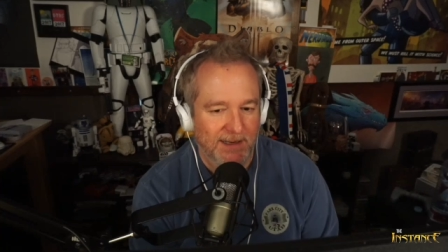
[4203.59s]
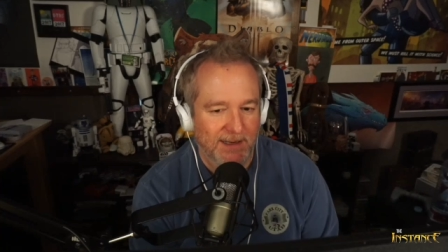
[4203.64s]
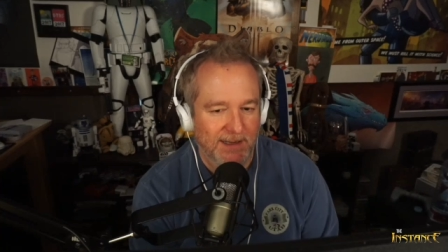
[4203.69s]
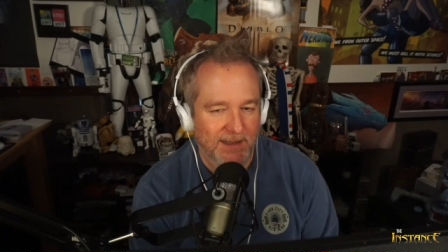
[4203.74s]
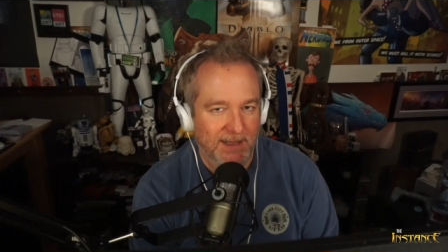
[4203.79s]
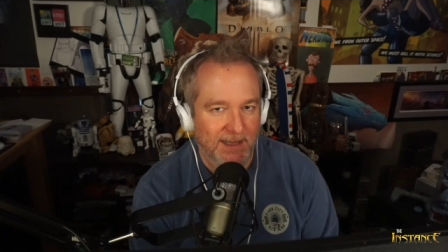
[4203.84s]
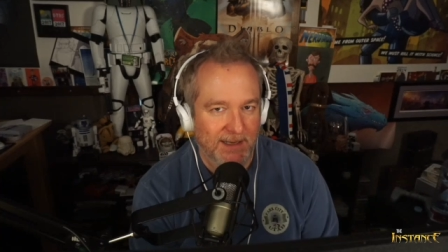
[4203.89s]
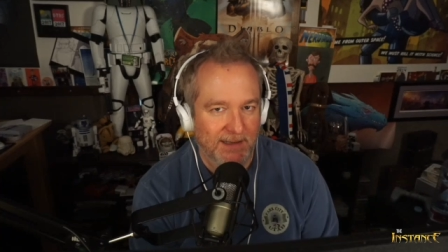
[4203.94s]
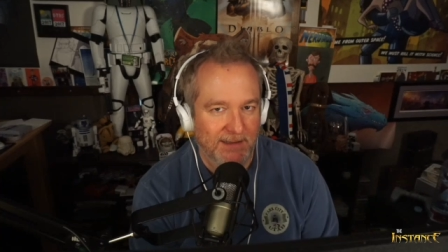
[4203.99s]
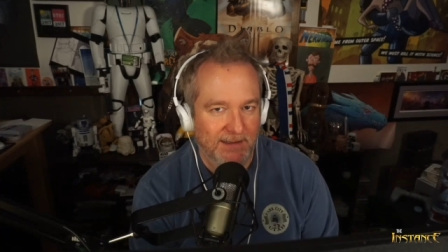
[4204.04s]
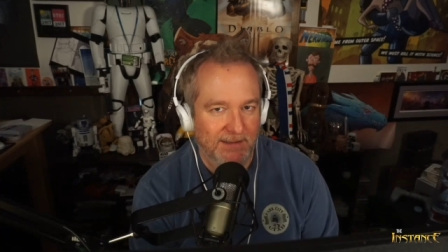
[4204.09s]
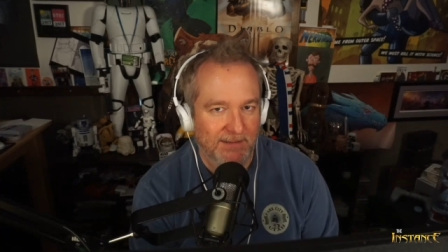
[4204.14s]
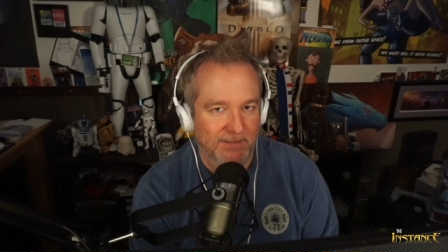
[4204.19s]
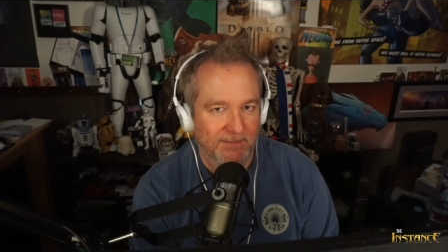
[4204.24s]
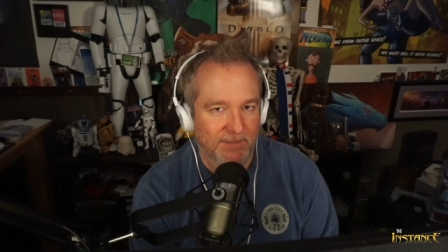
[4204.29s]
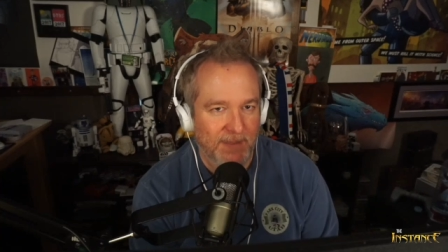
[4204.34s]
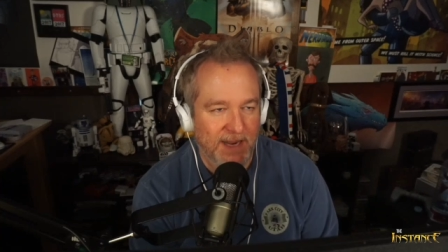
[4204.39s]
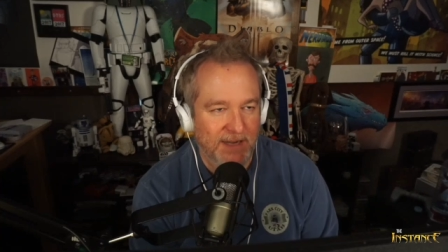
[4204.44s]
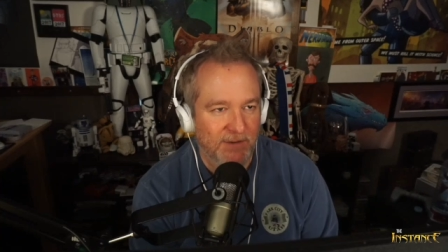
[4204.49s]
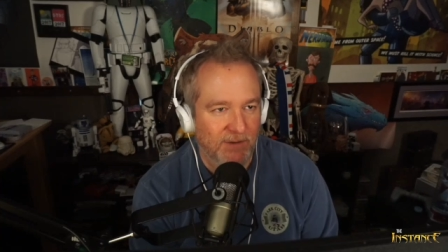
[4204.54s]
and then
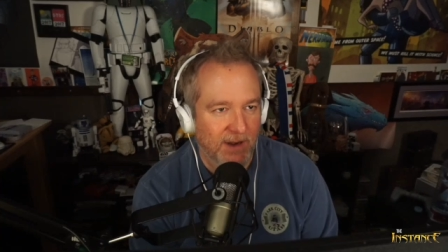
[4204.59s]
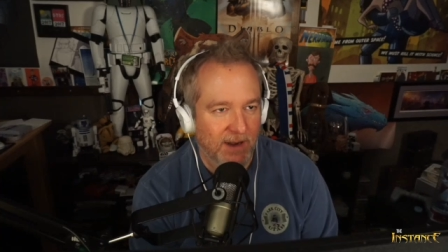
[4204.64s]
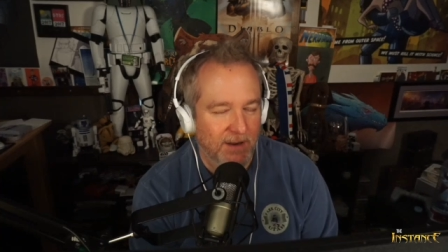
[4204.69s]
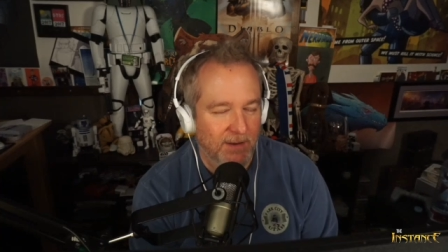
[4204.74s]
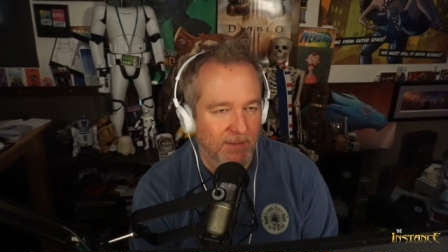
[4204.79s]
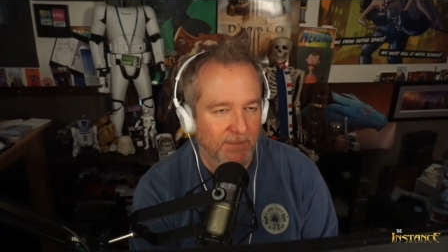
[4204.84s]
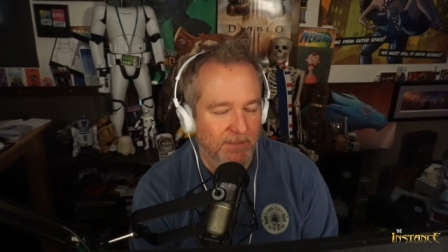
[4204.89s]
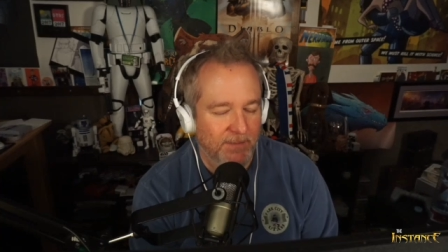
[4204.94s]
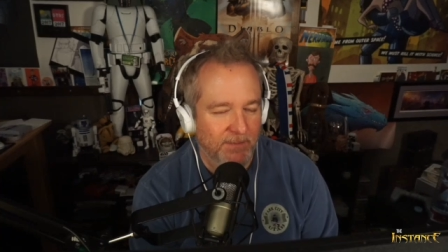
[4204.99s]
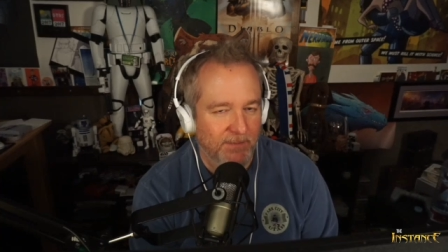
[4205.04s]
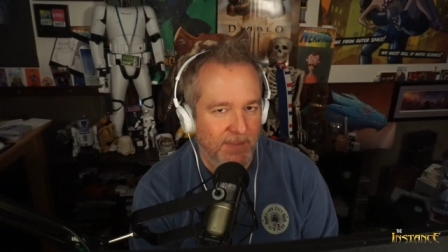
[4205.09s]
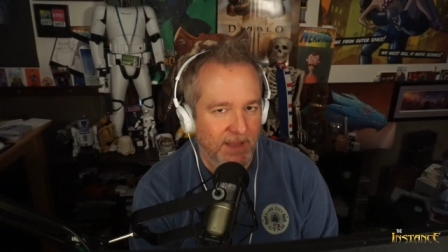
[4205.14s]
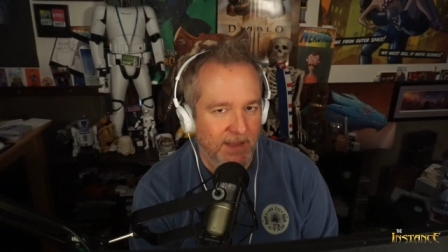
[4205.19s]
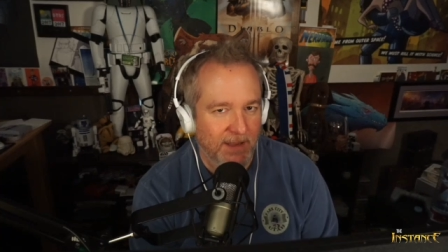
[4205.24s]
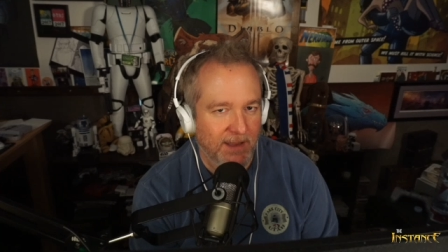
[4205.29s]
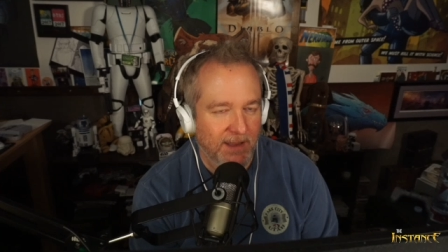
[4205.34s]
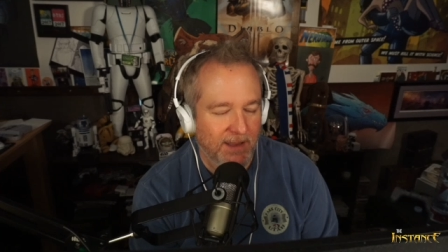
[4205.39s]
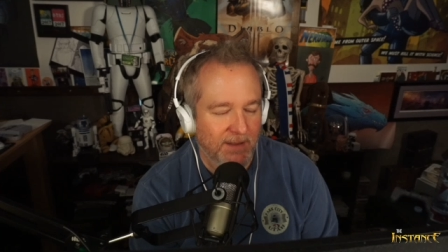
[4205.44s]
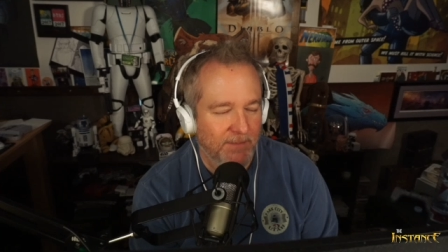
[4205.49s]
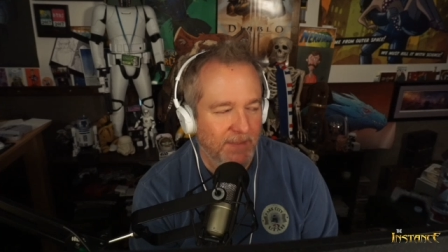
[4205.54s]
Patri- er,
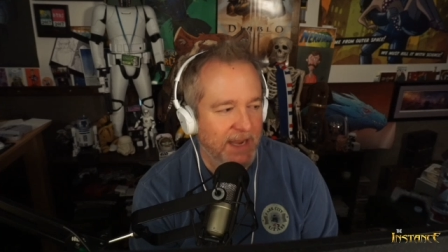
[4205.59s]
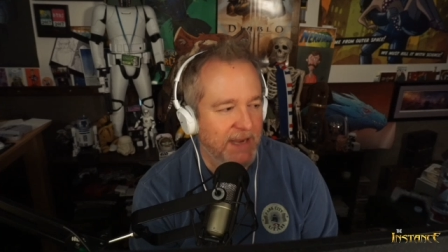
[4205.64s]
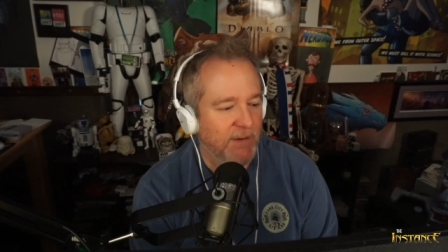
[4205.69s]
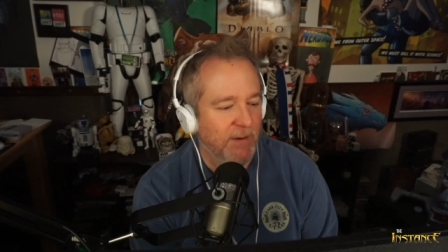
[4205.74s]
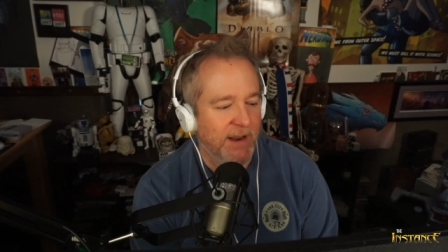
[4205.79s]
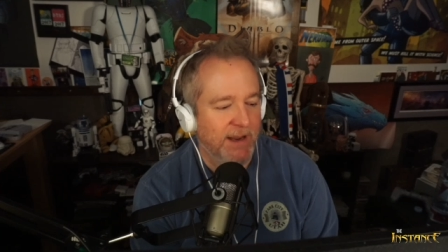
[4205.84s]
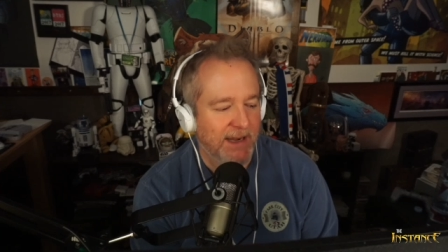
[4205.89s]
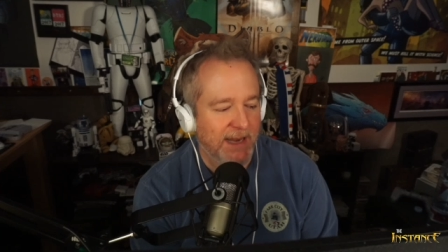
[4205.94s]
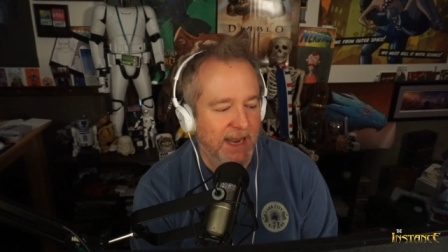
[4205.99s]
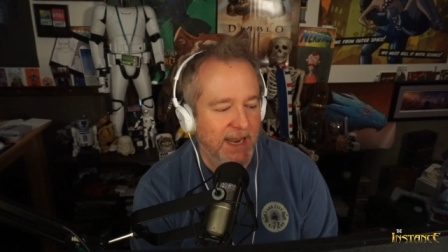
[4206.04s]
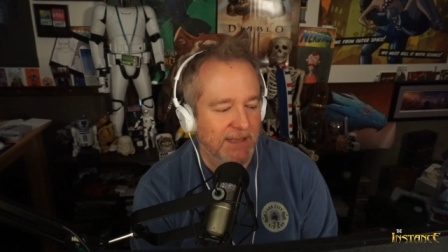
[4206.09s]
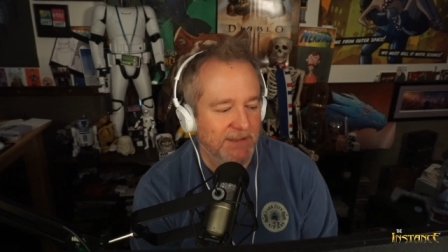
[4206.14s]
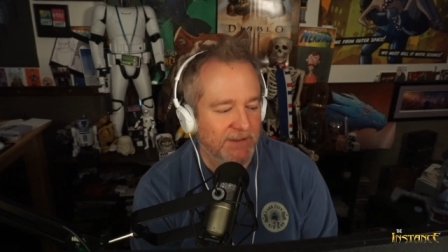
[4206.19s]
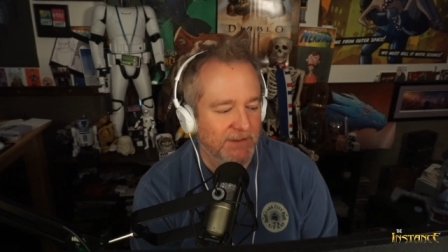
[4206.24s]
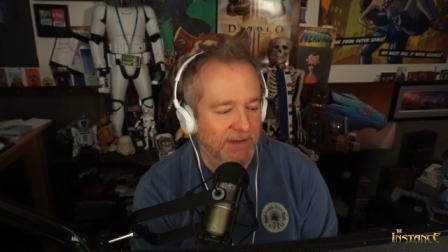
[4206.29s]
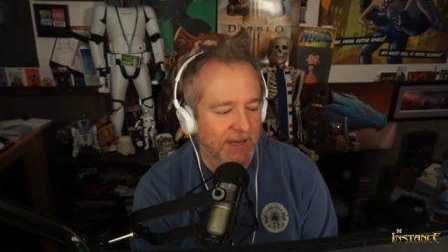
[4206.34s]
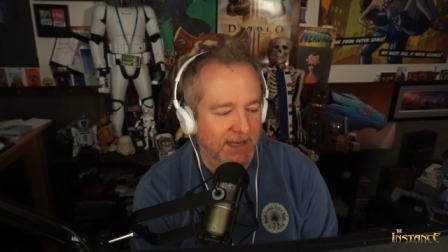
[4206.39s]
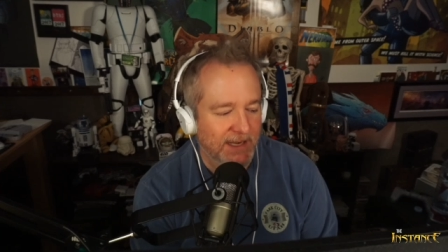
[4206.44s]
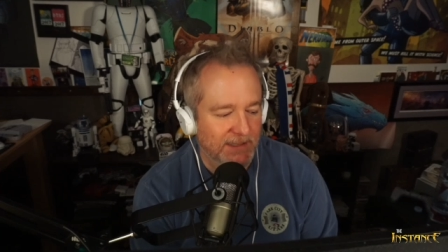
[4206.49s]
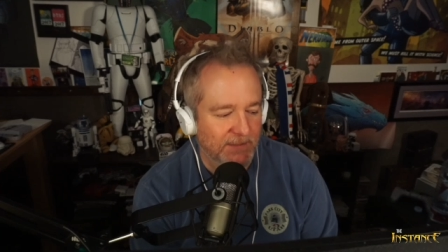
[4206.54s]
uh, pancreatic
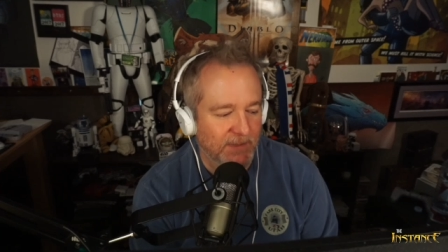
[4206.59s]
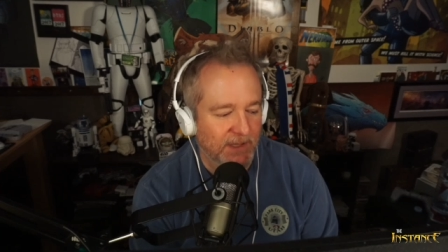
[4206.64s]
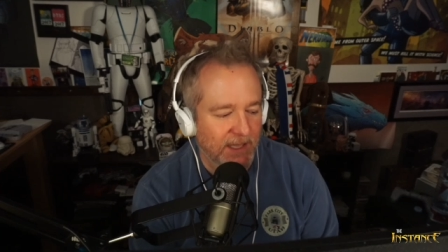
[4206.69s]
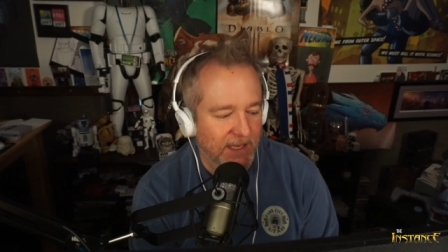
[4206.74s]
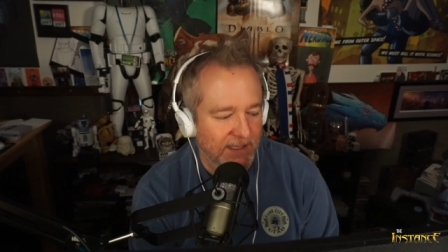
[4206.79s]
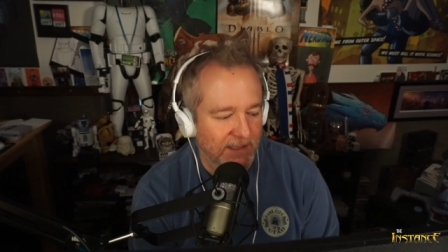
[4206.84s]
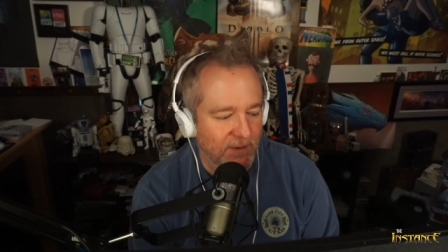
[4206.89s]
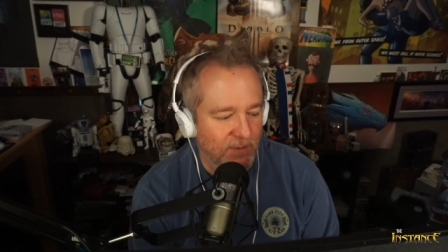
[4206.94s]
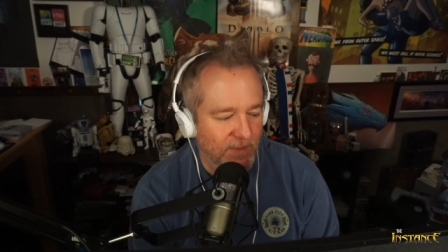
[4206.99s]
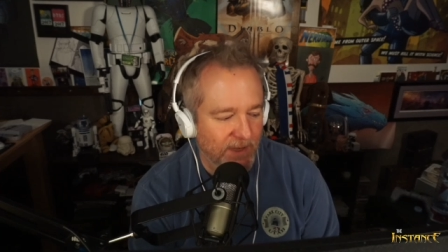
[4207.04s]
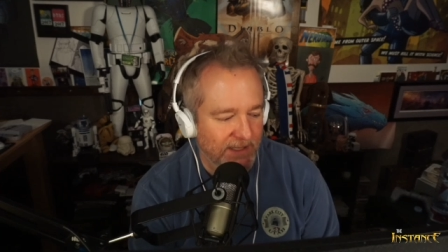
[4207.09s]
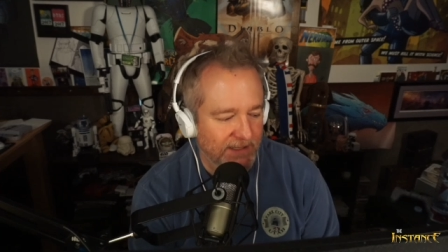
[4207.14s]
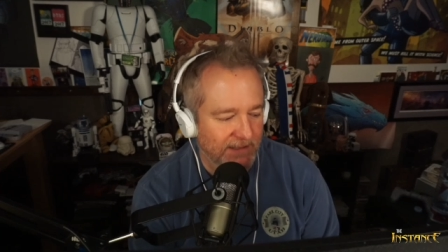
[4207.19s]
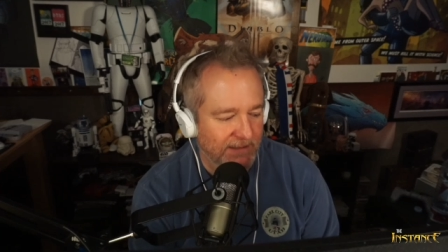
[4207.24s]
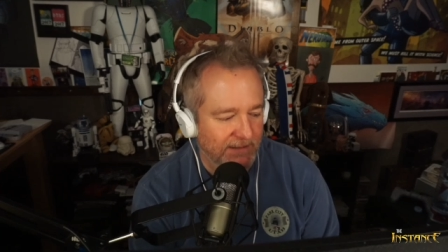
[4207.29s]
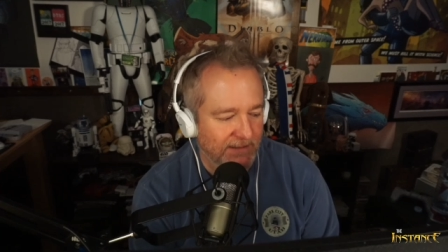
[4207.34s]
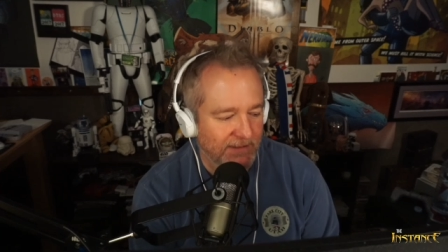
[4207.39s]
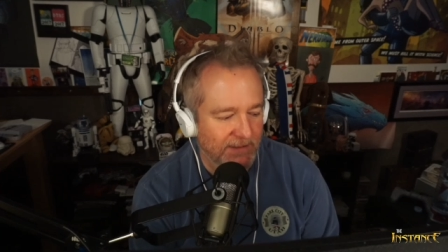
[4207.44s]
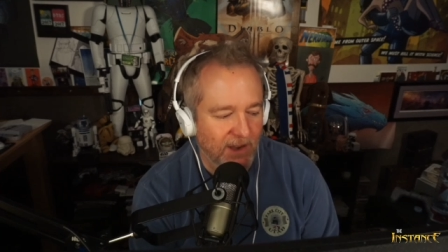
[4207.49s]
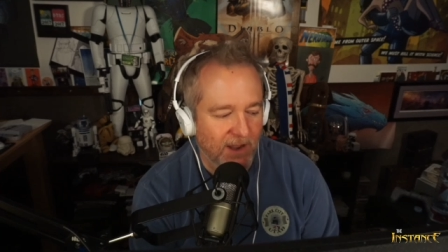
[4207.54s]
cancer takes him in like two
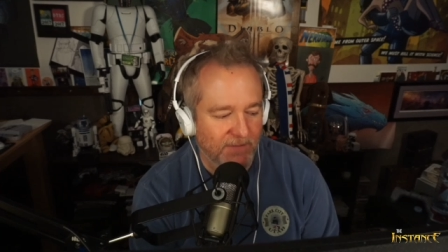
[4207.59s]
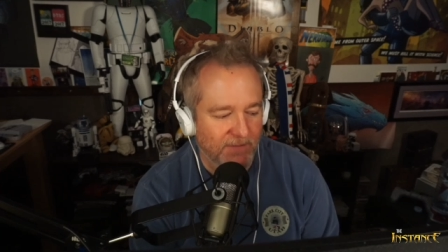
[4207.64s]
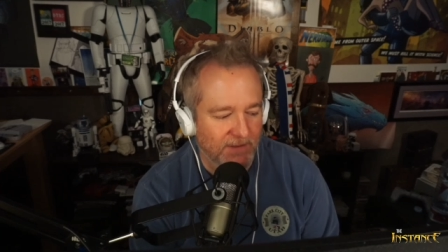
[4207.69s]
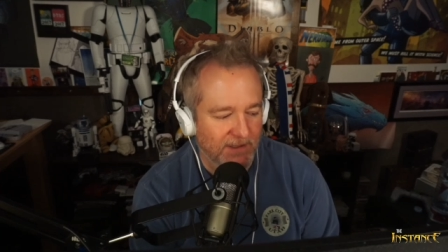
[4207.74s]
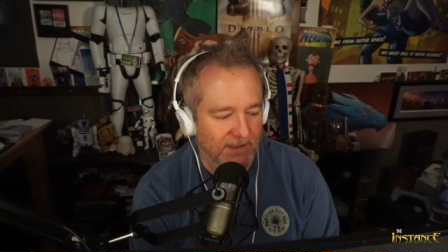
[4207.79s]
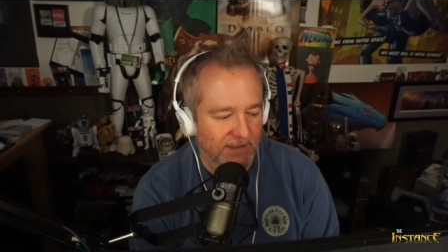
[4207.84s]
months. It's awful.